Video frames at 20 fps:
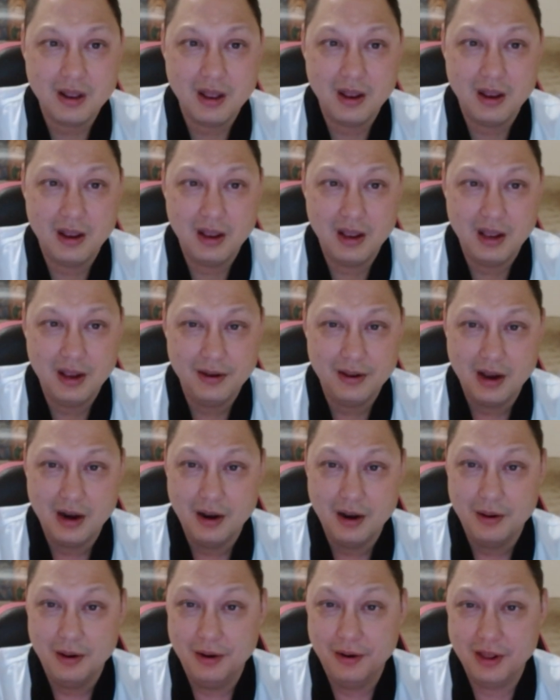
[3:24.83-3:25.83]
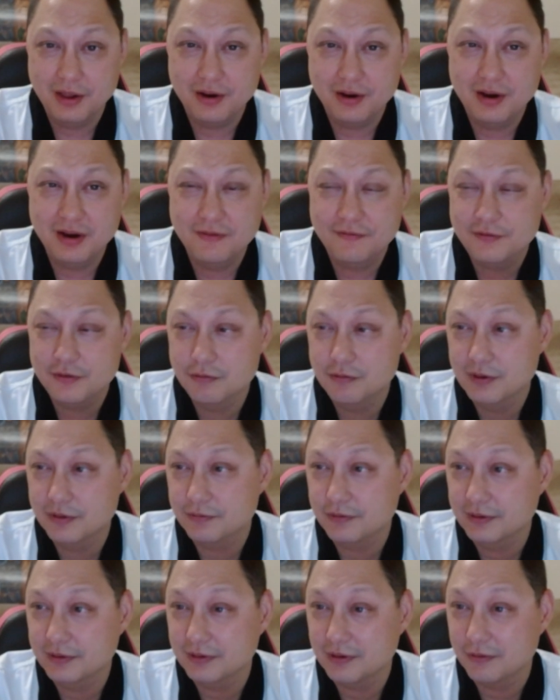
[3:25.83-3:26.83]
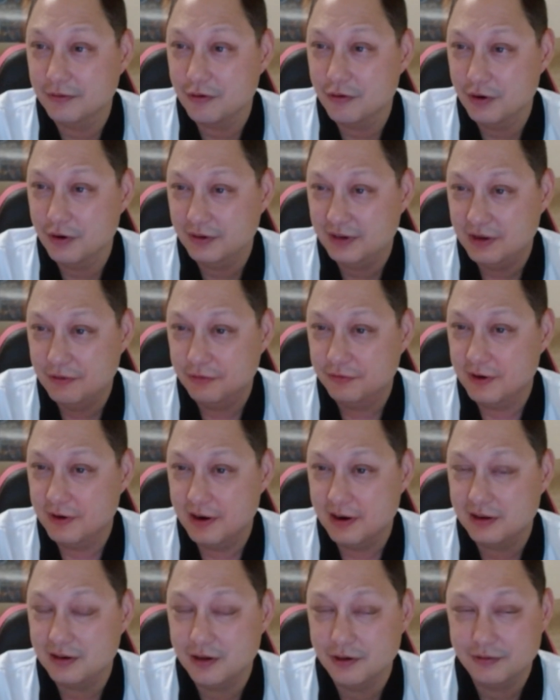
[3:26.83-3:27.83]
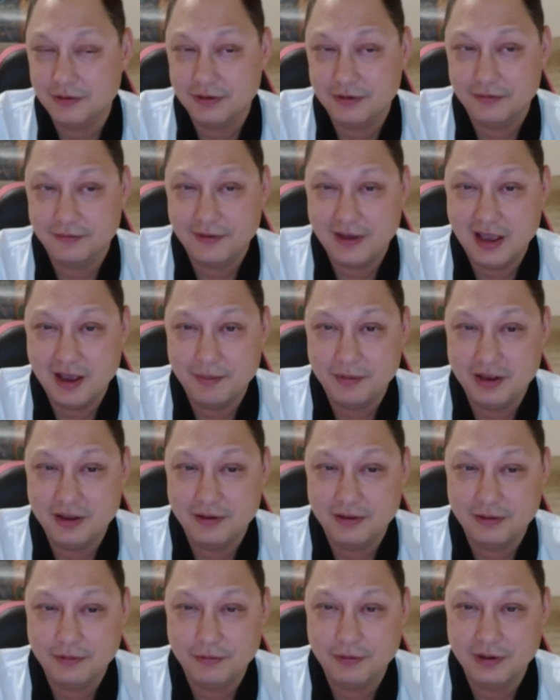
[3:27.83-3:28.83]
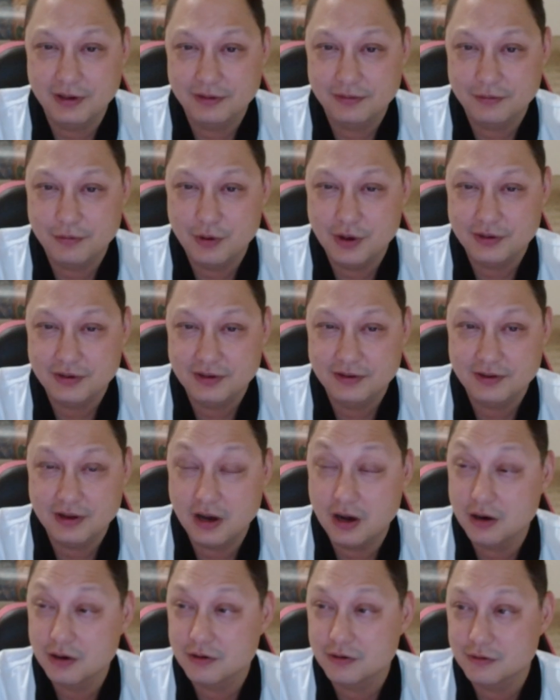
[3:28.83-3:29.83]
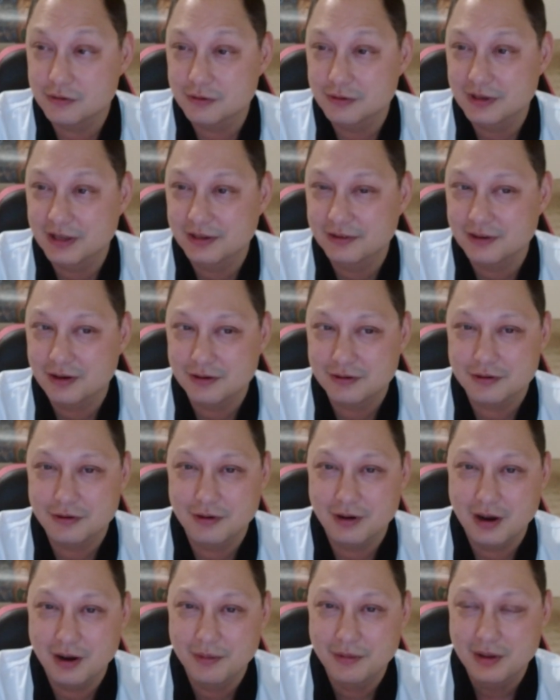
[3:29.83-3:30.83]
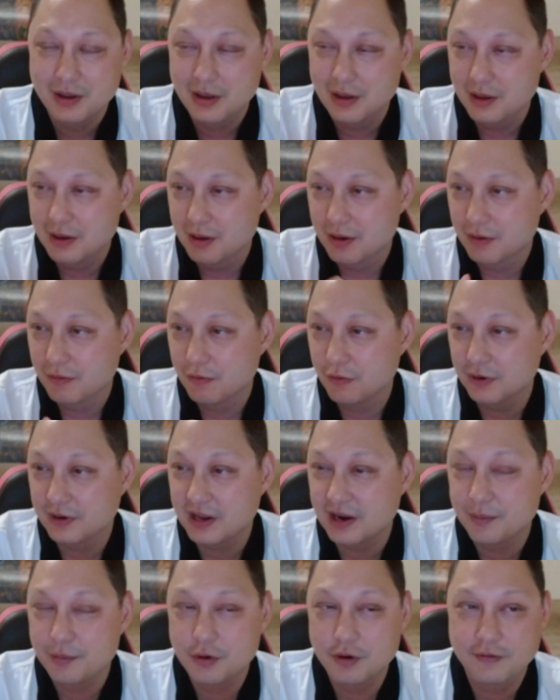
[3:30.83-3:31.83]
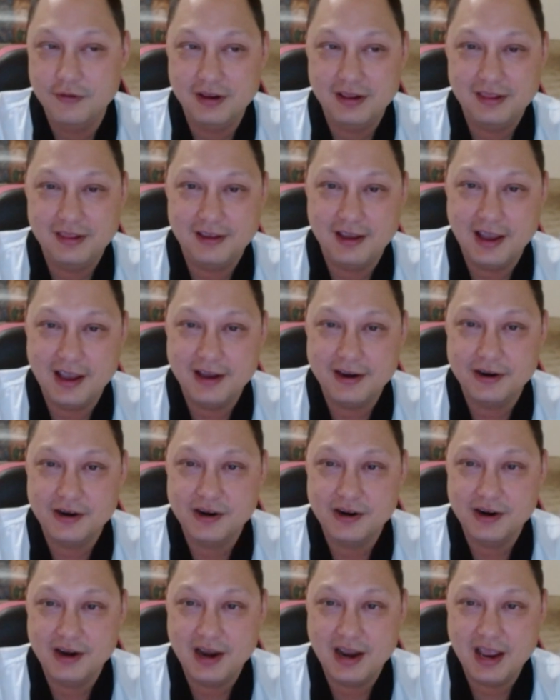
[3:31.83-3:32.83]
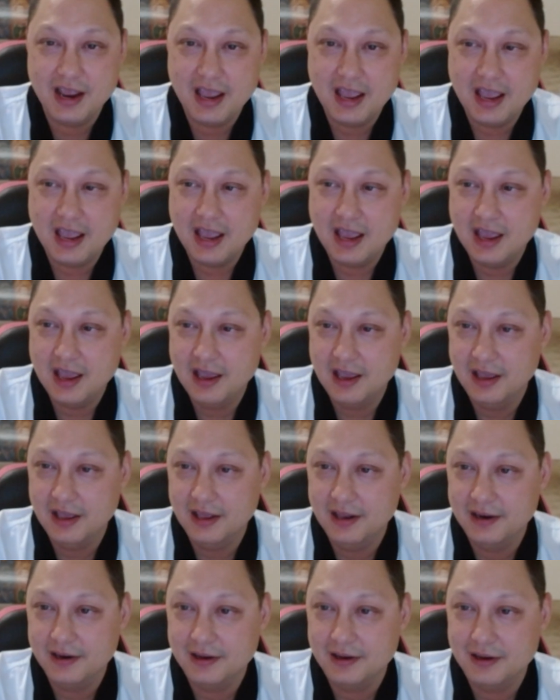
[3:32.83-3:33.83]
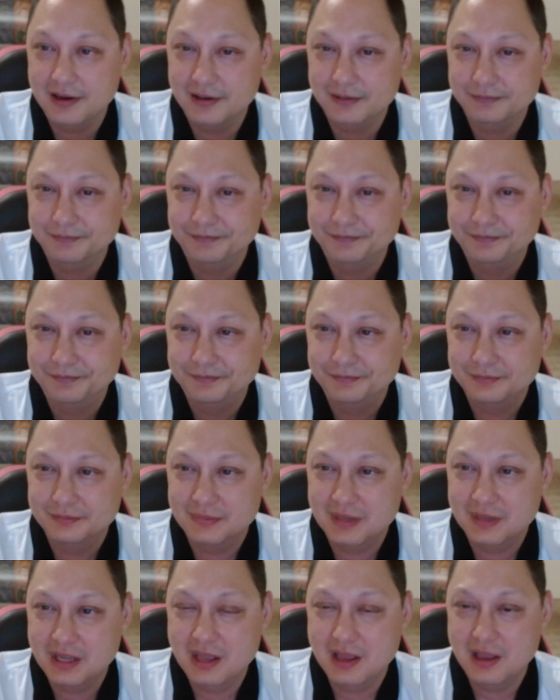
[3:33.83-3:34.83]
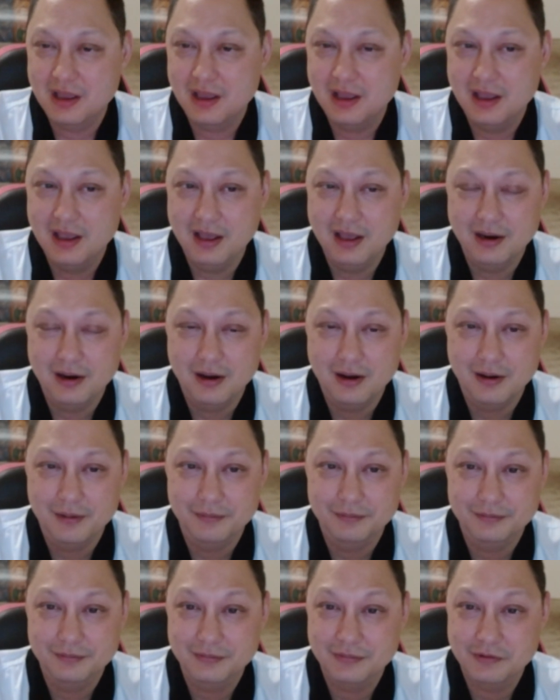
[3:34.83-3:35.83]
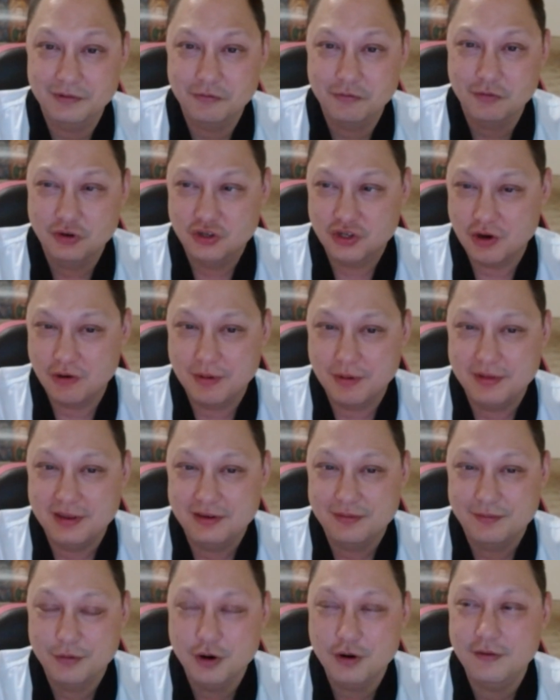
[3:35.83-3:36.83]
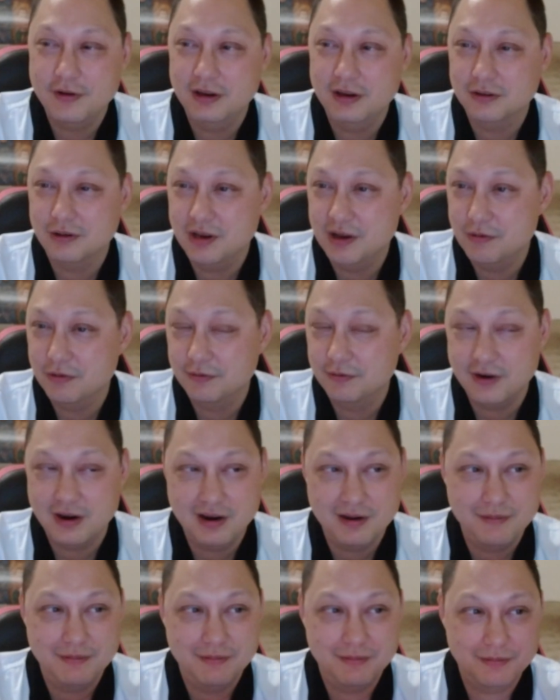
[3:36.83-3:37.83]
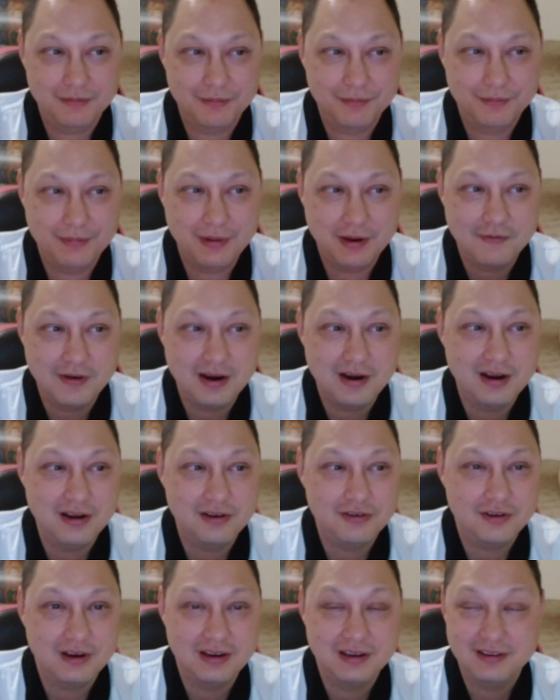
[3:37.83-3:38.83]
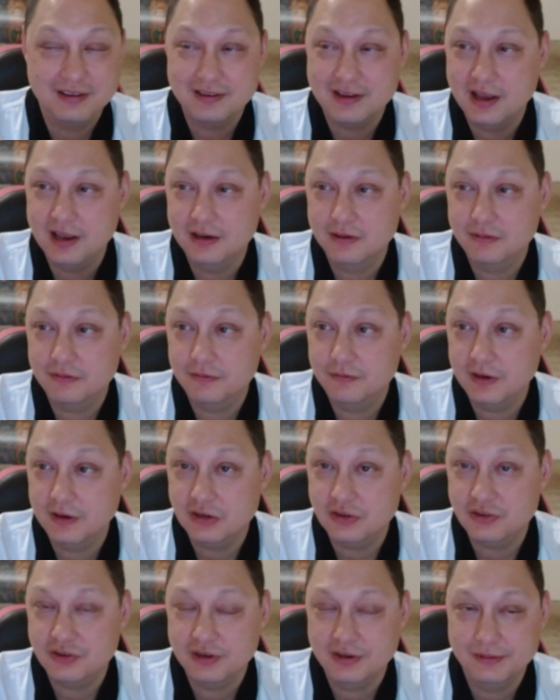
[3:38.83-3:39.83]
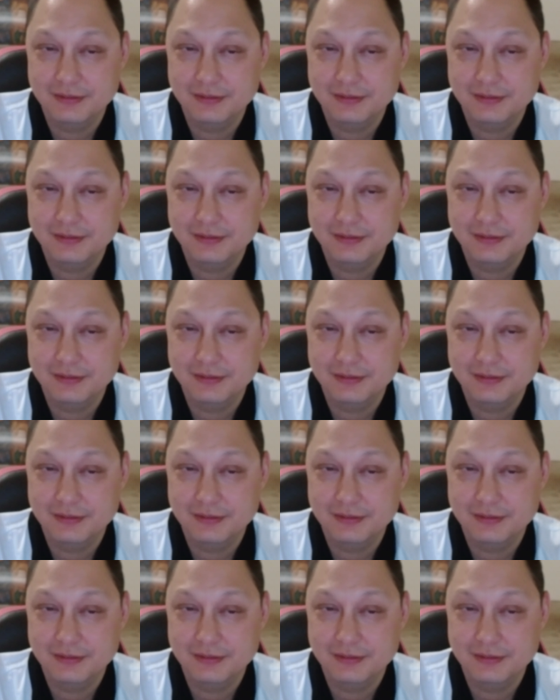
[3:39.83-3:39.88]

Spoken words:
and another influence was, of course, he was very close to his family. Who was his uncle. His uncle worked at a movie theater, and would show him these movies. So he was very, very interested in science fiction.